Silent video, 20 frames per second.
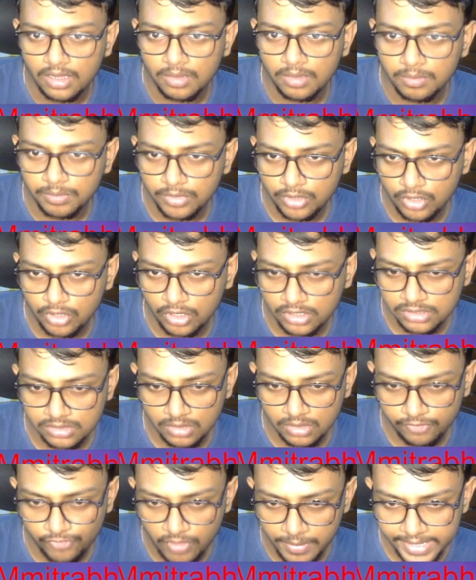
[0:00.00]
Because
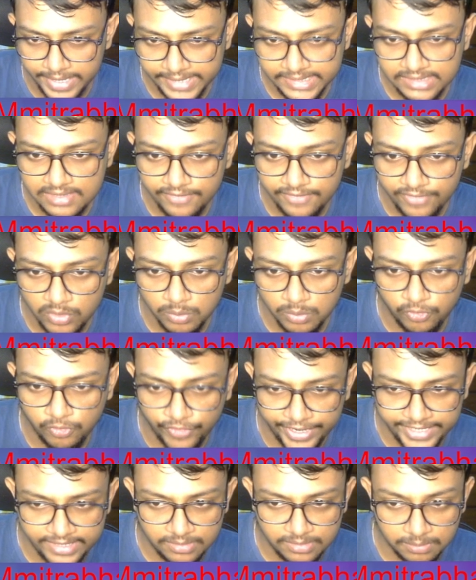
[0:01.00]
from h7,
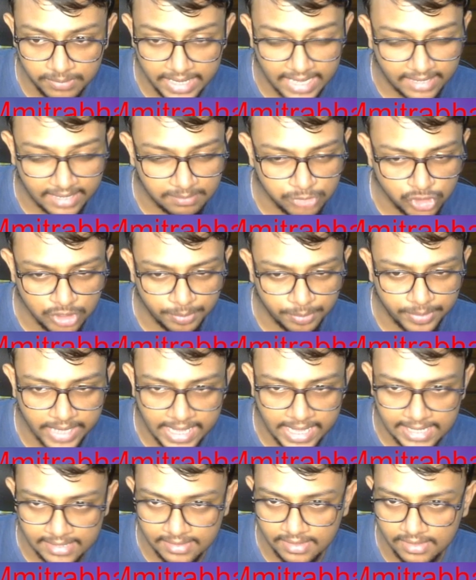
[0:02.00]
black bishop
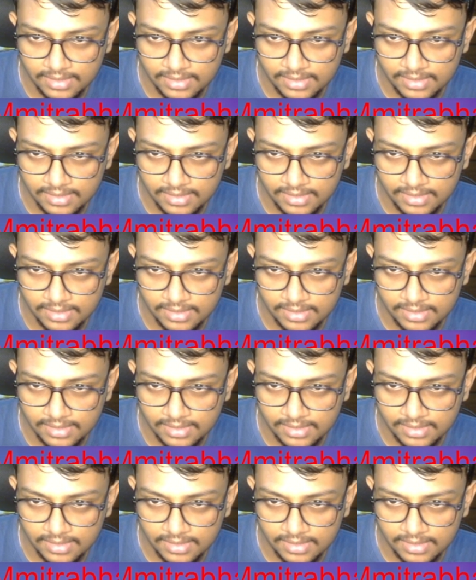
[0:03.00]
can